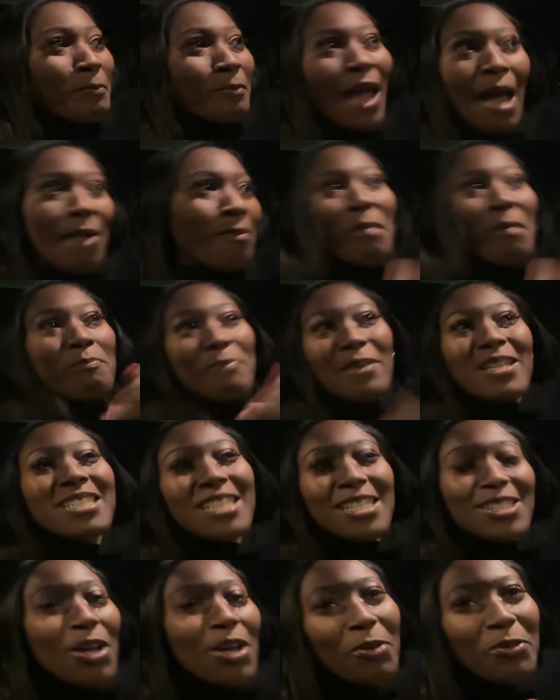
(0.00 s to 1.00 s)
I'm a
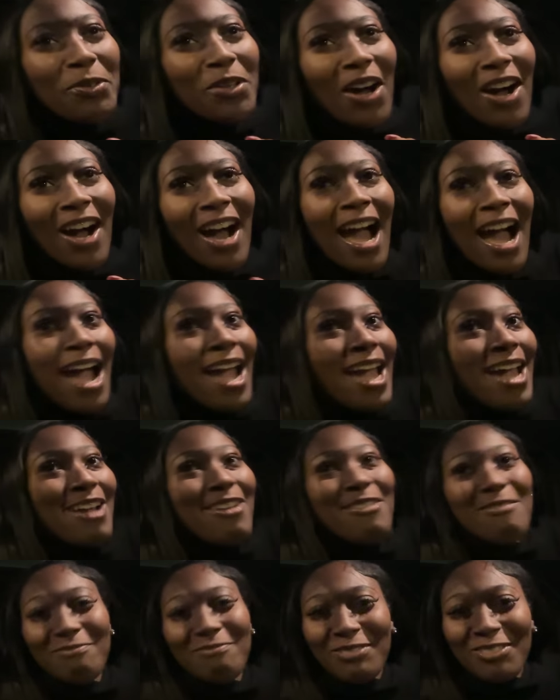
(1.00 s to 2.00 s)
business owner.
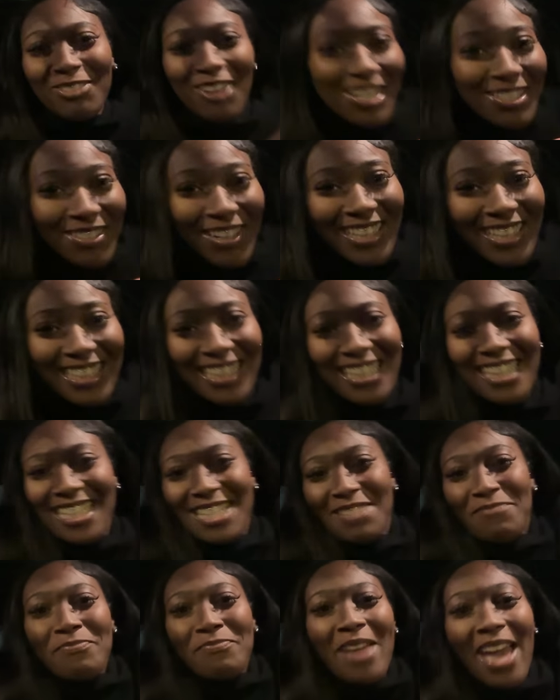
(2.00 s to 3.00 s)
I'm graduated. It
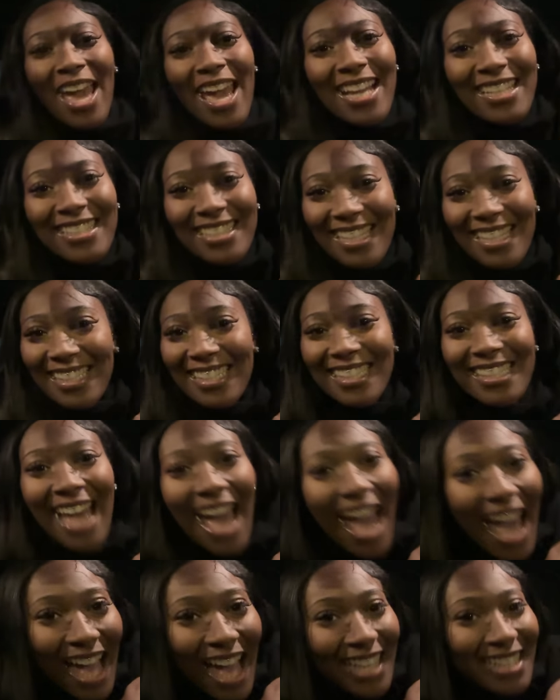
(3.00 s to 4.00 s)
just makes
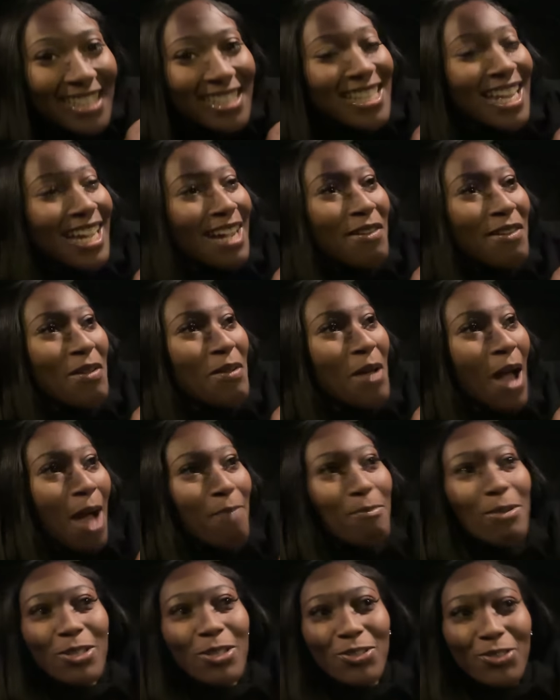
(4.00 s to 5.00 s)
sense. Like,
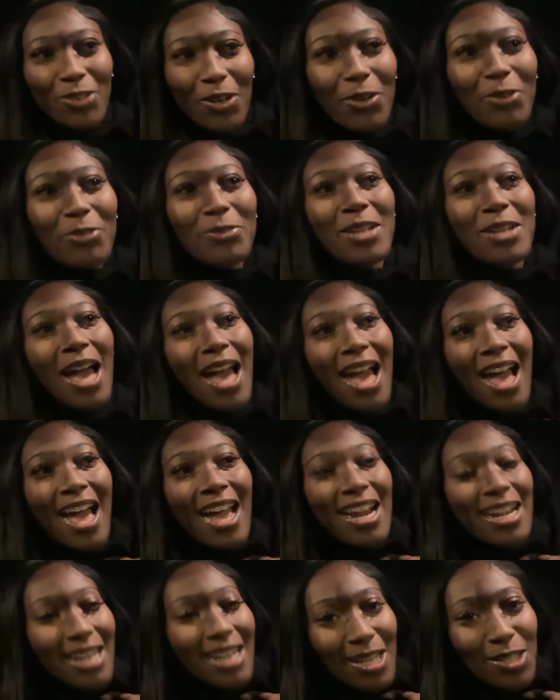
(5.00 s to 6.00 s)
I'm a grown
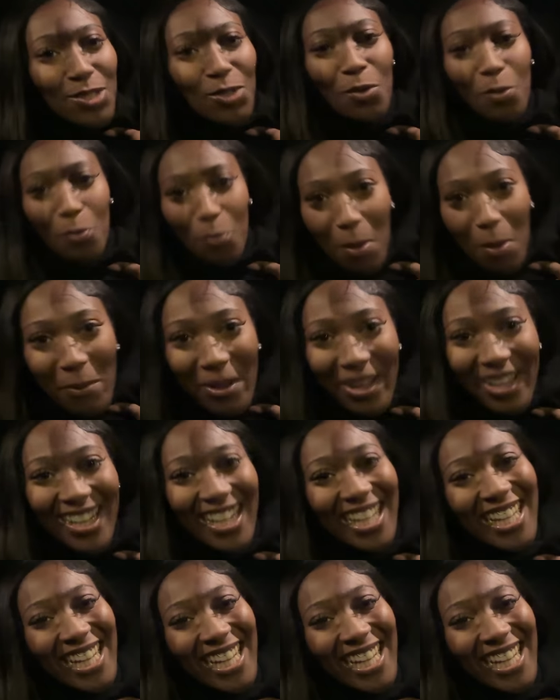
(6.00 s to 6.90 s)
little woman.